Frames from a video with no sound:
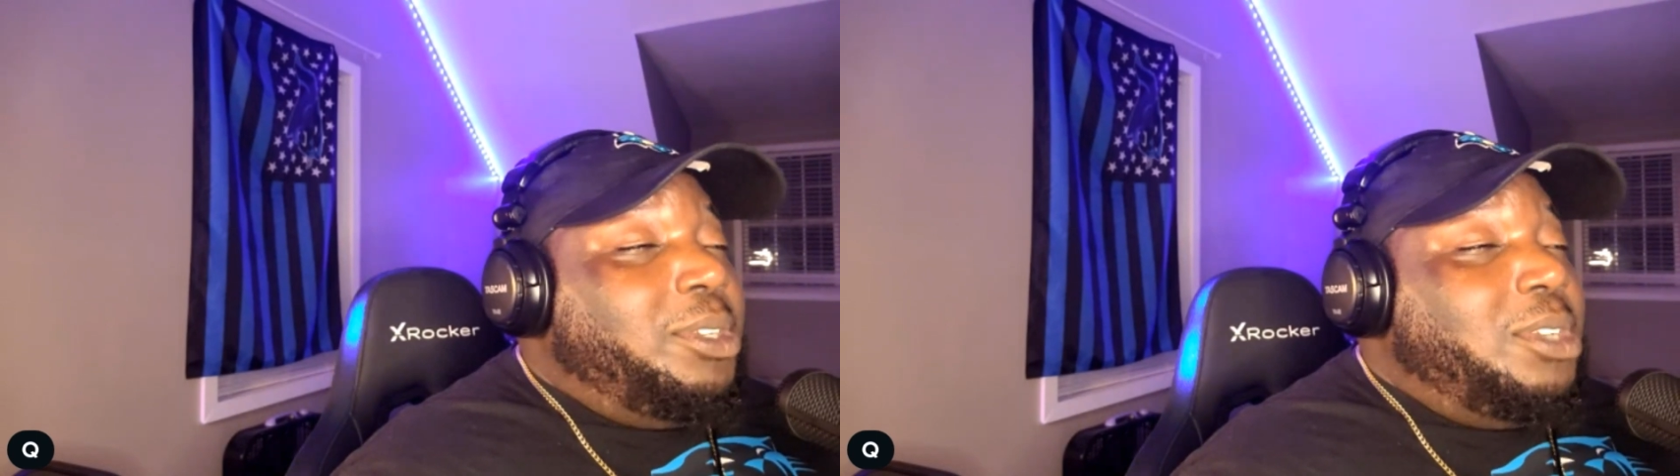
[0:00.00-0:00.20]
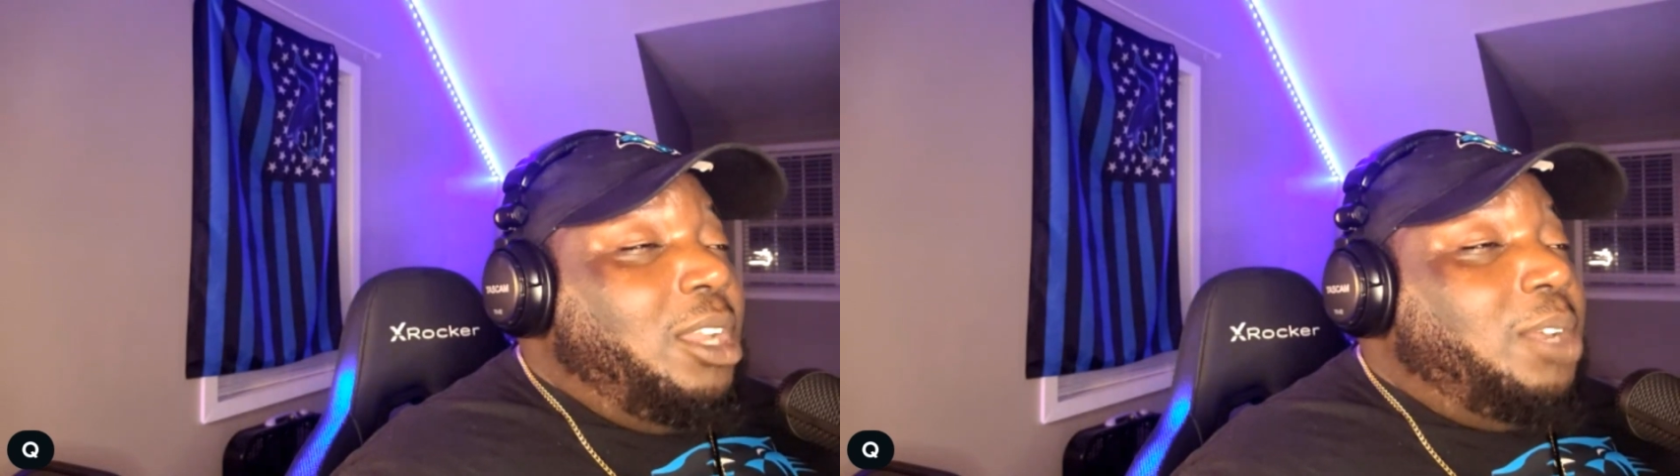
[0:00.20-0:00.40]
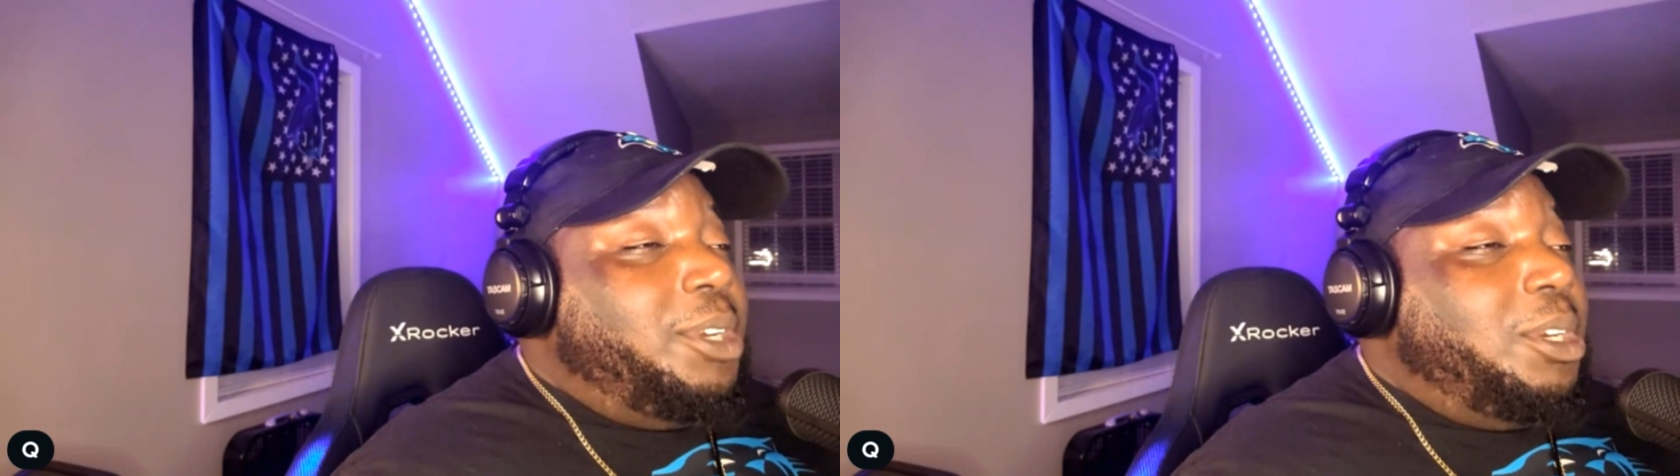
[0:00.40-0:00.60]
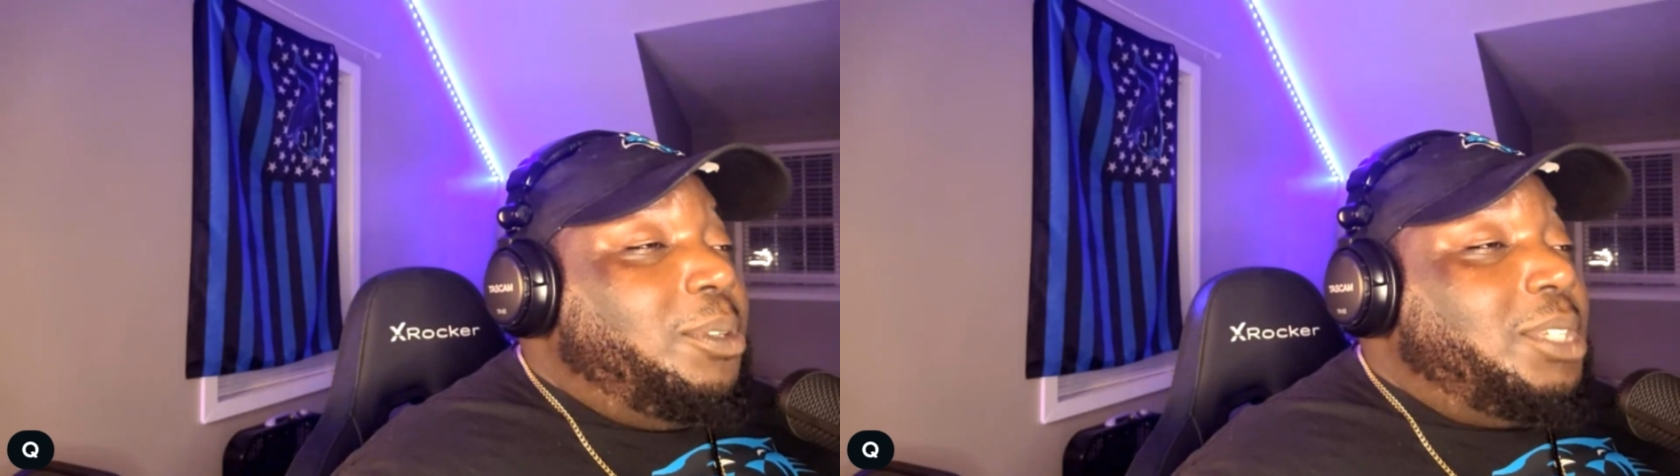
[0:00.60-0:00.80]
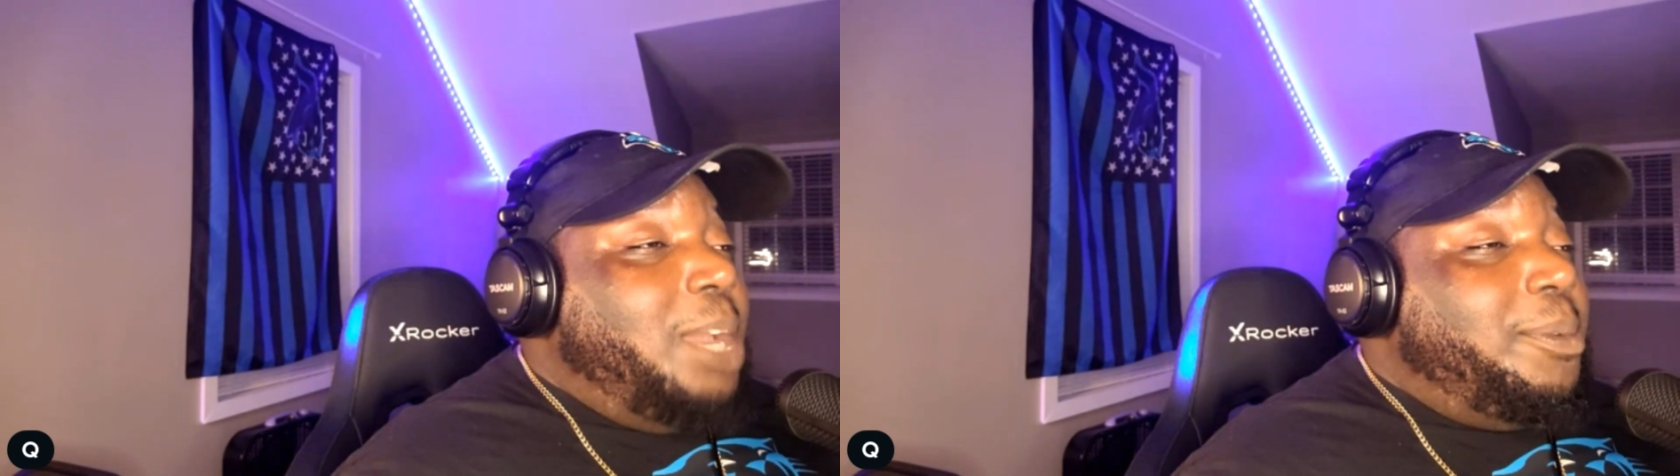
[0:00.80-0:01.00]
Y'all already know
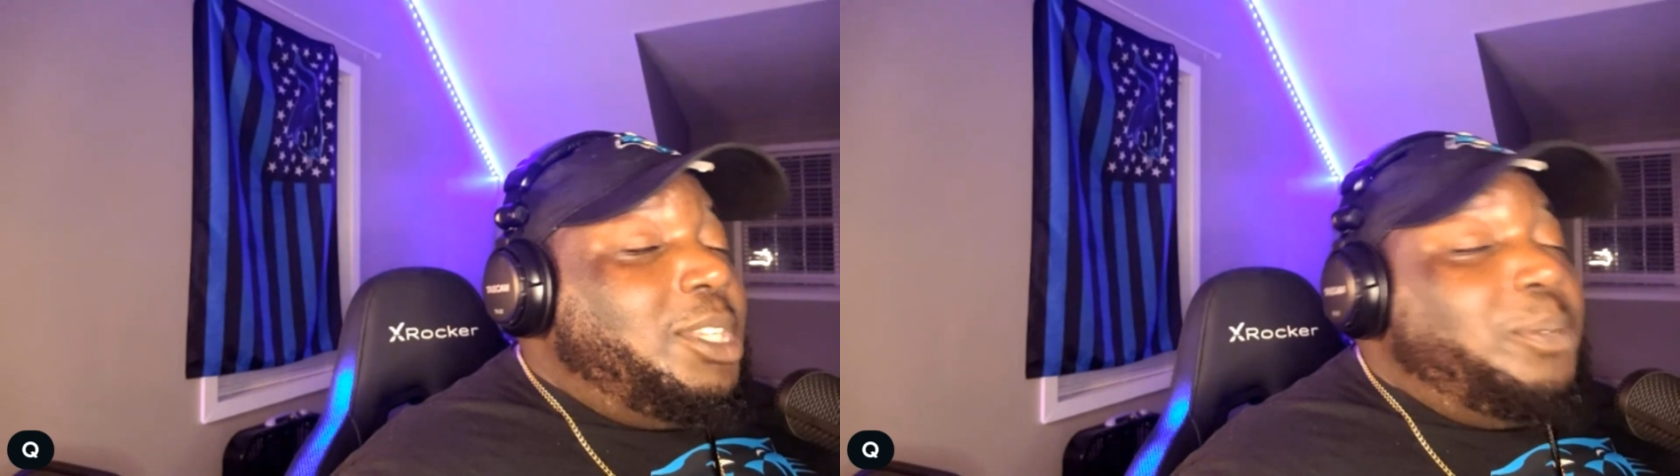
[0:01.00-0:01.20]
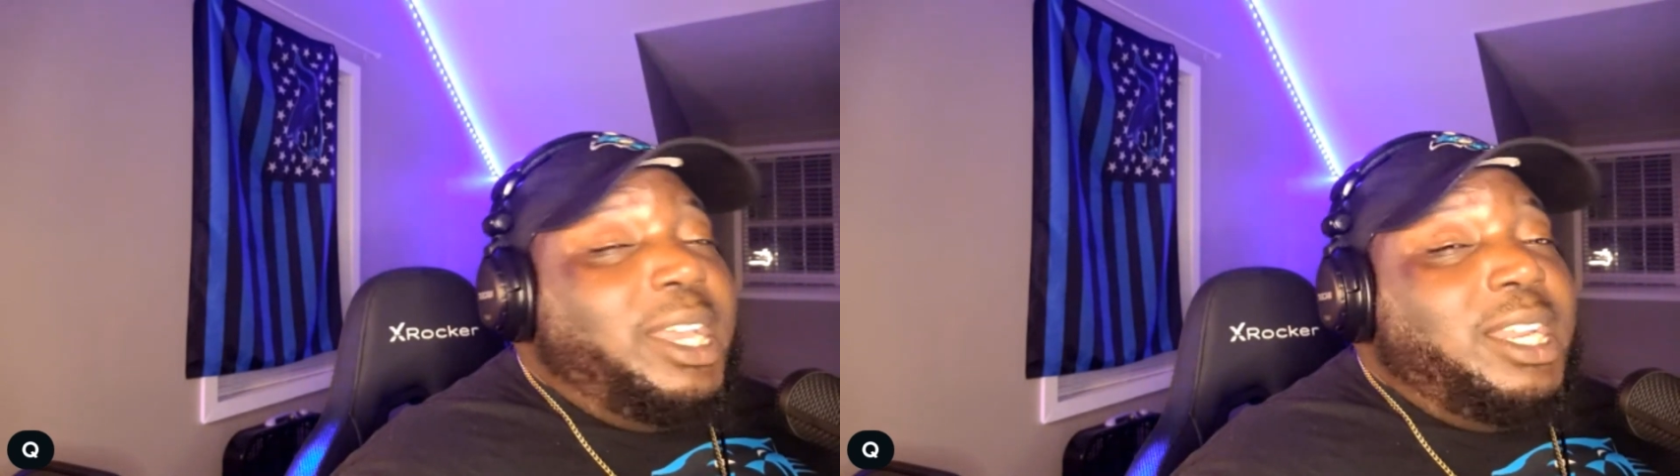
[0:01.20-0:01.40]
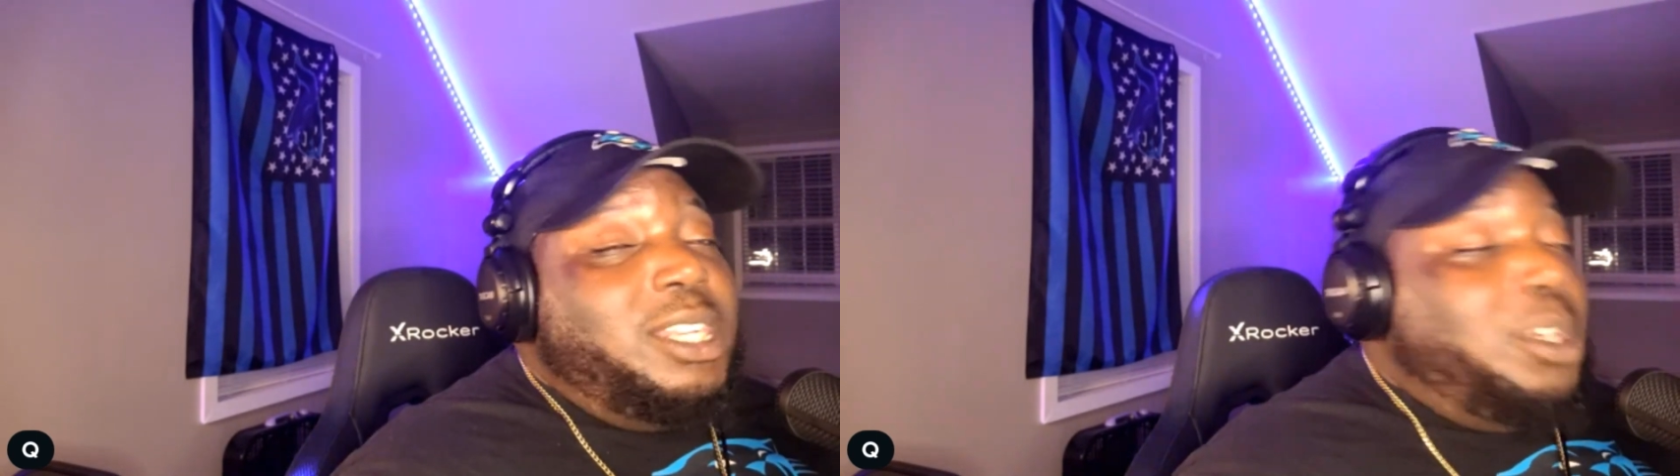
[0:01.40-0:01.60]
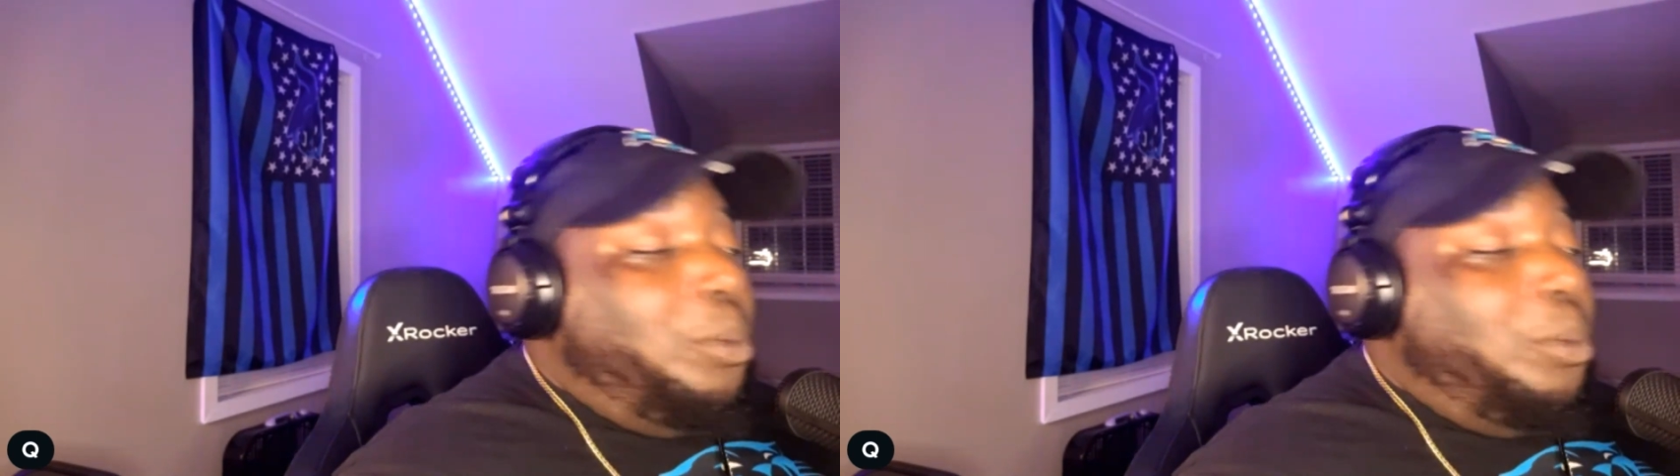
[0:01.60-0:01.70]
what time it is, man. It's your